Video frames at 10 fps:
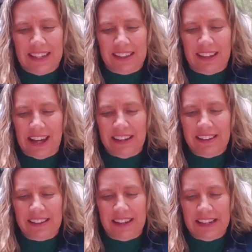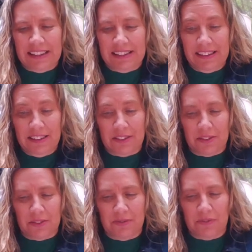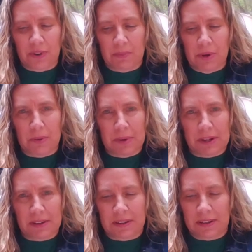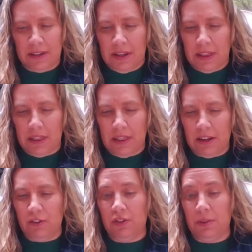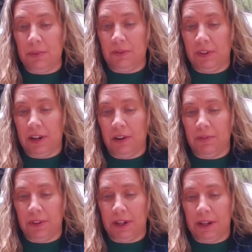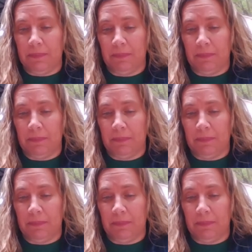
Gladys lay still for a moment. Then she moved carefully.